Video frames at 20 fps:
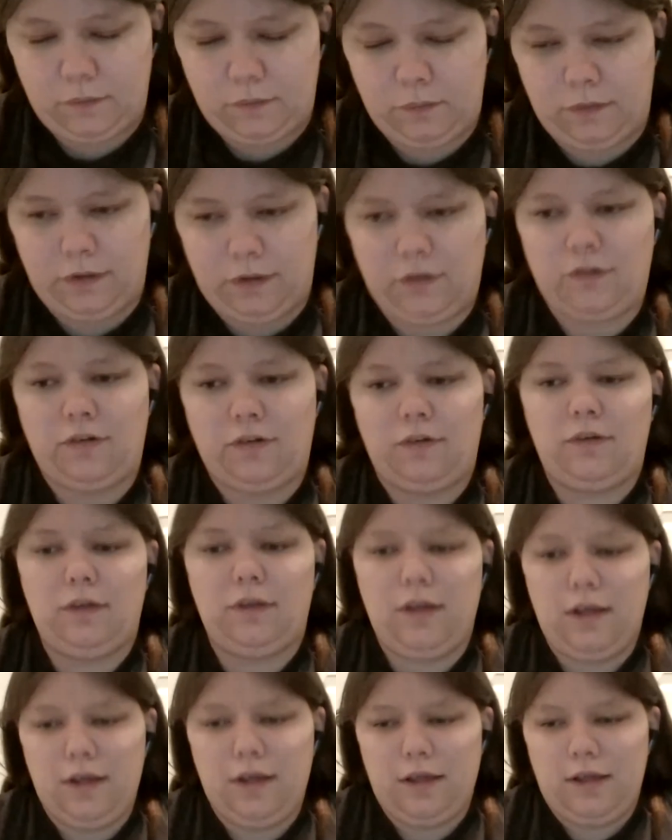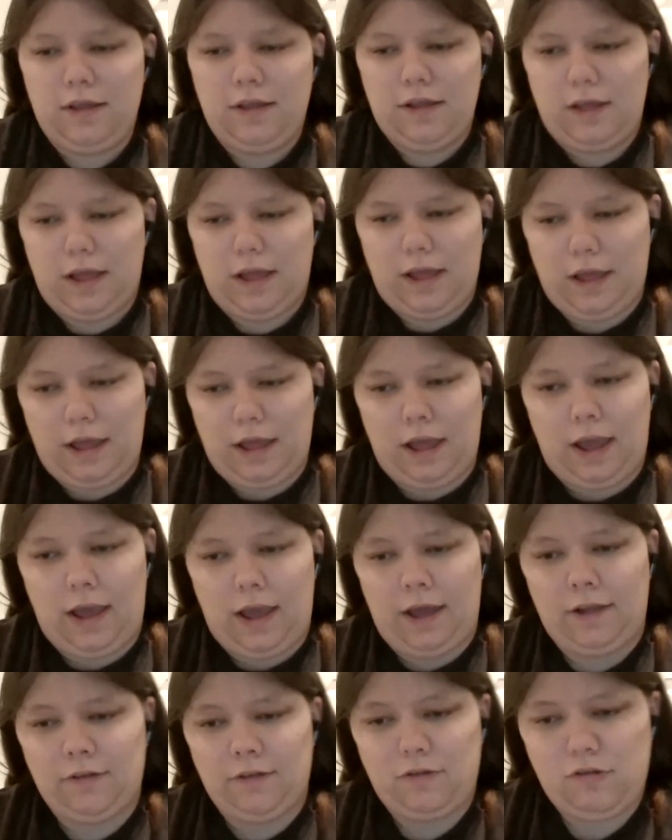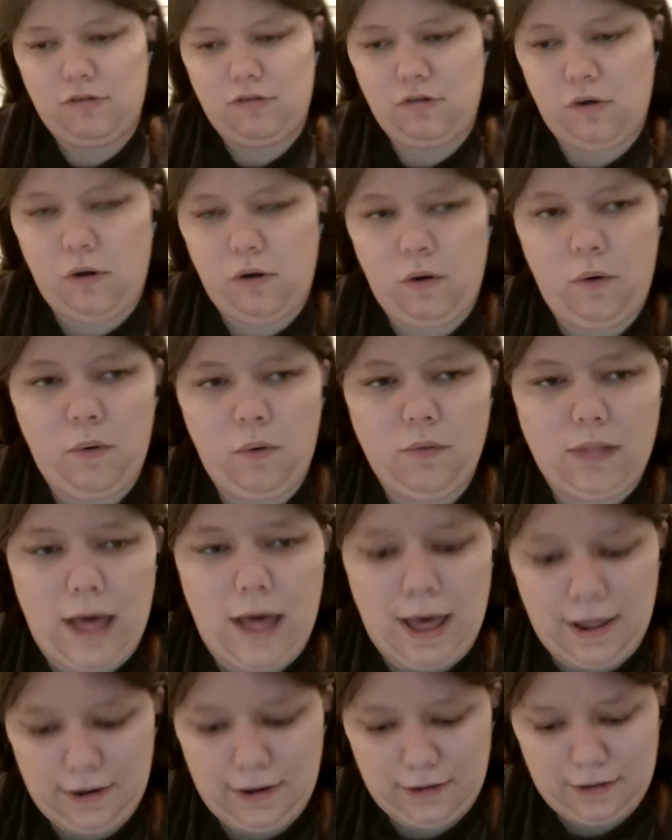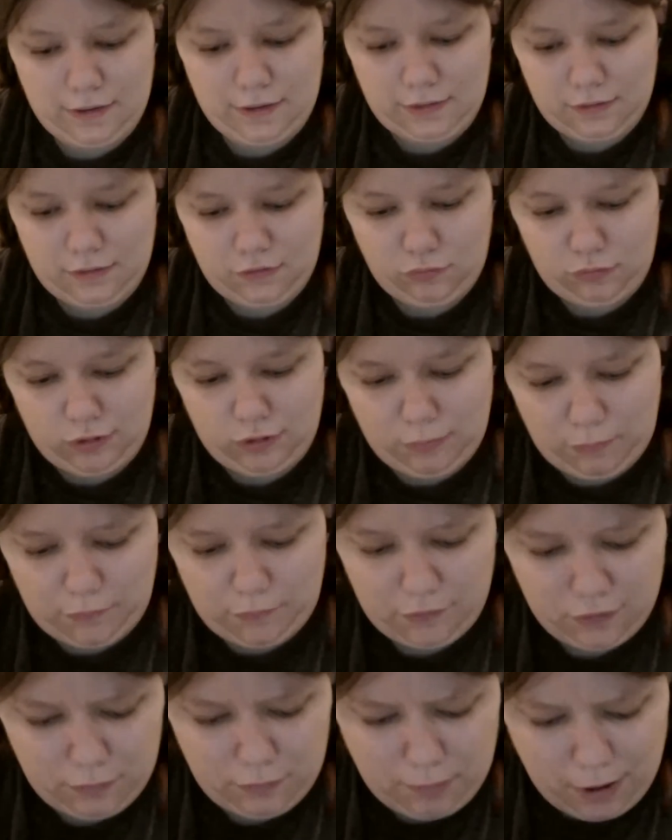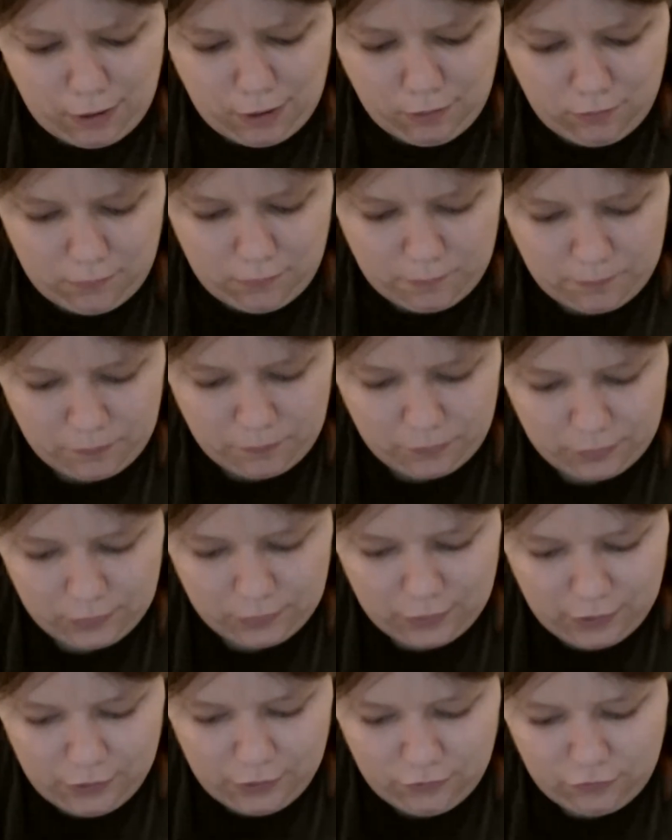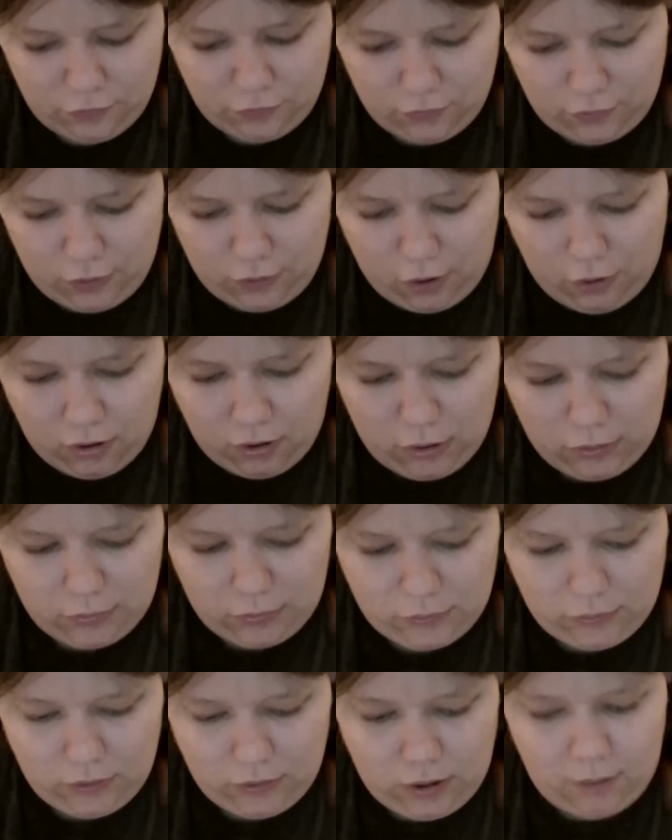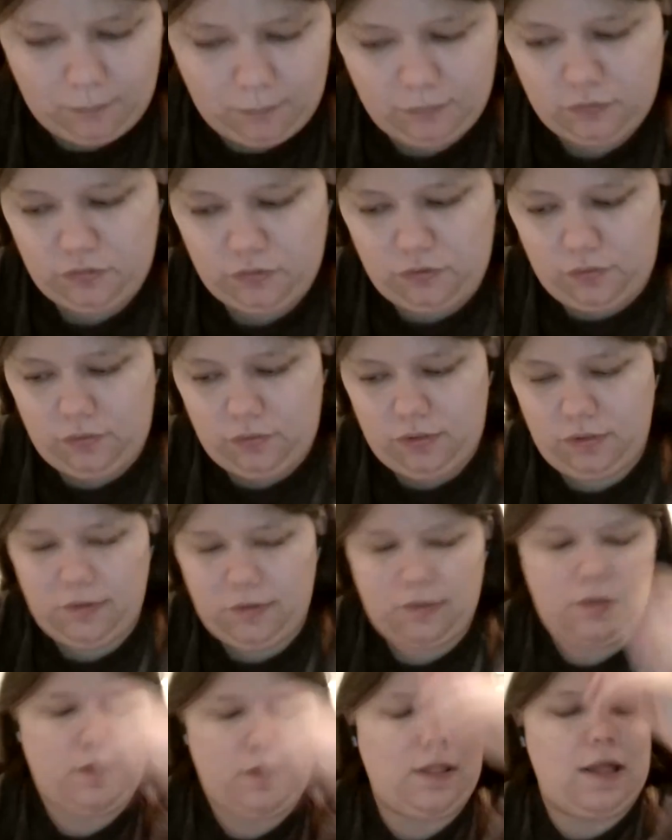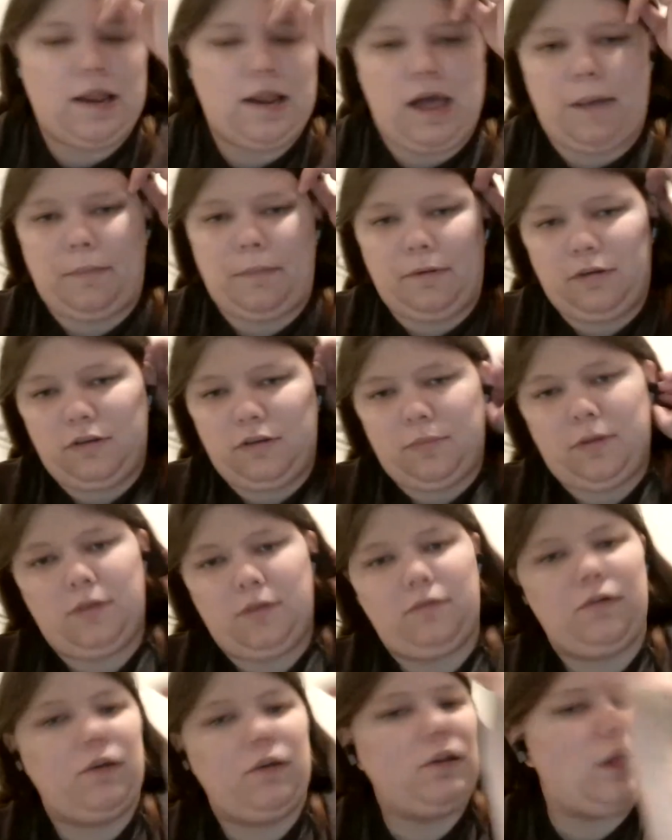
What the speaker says: religion. And so that is what the book is about. So there are truths that happened to me in real